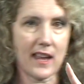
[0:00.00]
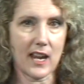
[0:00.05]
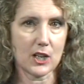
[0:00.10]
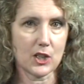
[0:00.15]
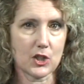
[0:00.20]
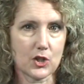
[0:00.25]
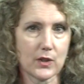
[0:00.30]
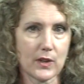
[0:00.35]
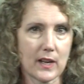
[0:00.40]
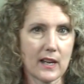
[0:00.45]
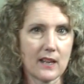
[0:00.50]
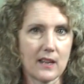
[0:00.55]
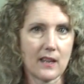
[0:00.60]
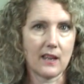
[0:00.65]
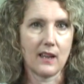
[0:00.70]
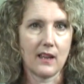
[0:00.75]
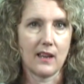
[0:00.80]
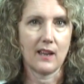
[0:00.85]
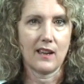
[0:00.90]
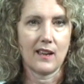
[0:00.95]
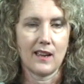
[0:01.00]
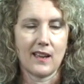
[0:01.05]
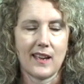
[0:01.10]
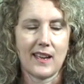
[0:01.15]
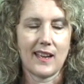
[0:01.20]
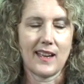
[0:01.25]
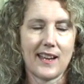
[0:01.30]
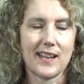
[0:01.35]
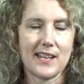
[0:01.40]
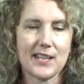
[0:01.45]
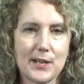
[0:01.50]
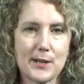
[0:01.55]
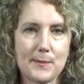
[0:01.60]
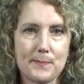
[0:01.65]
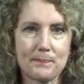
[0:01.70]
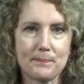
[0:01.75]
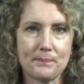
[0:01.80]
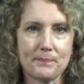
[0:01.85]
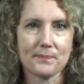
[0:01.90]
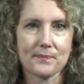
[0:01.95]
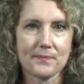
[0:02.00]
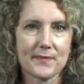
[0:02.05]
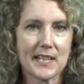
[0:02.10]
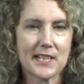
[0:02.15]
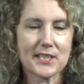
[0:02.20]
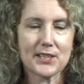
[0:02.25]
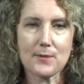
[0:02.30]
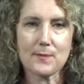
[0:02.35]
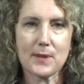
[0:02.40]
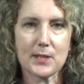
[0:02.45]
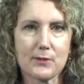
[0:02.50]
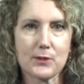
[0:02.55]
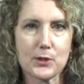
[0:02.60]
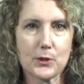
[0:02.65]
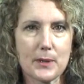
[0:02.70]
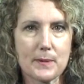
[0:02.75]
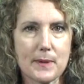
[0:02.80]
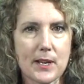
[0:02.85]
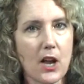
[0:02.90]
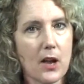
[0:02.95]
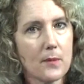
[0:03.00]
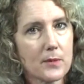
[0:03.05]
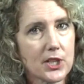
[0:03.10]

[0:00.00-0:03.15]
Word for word: entry and um, thanks so much for joining me. I'm